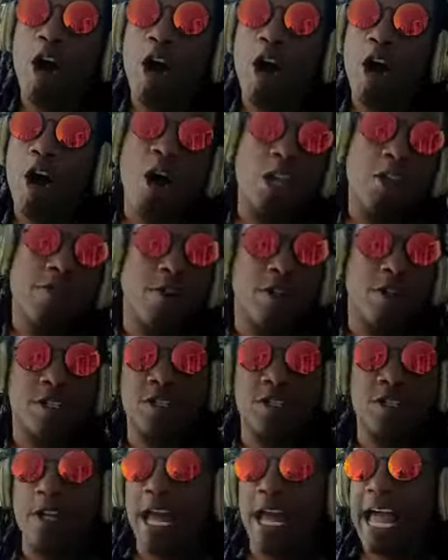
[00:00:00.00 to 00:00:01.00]
All of us
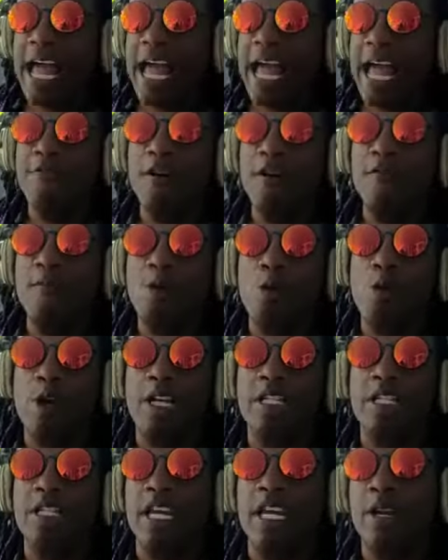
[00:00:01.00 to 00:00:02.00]
have a
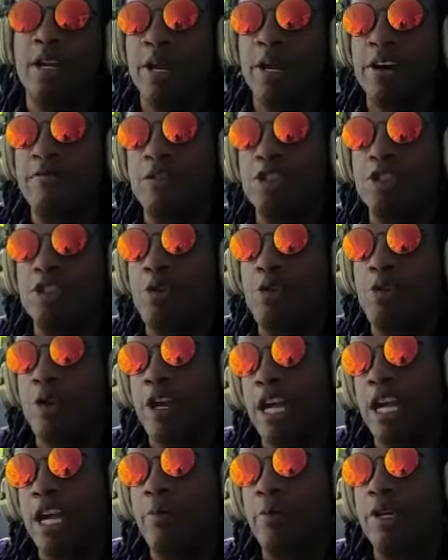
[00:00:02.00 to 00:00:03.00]
voice and we have a
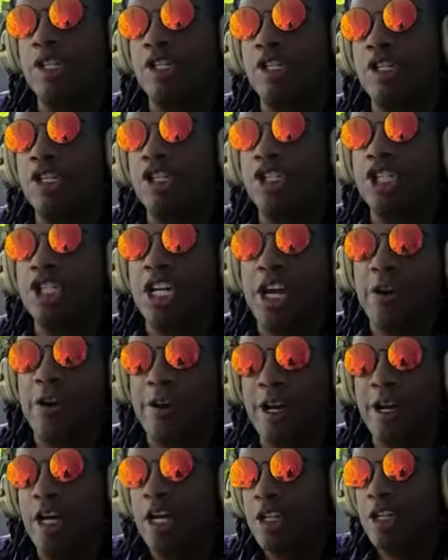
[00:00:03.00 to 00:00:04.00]
story and we should share
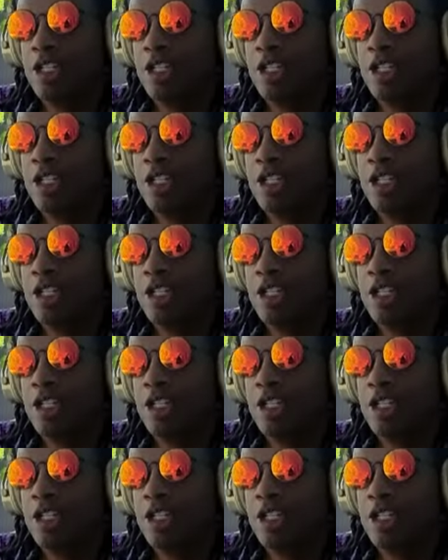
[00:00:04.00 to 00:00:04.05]
it.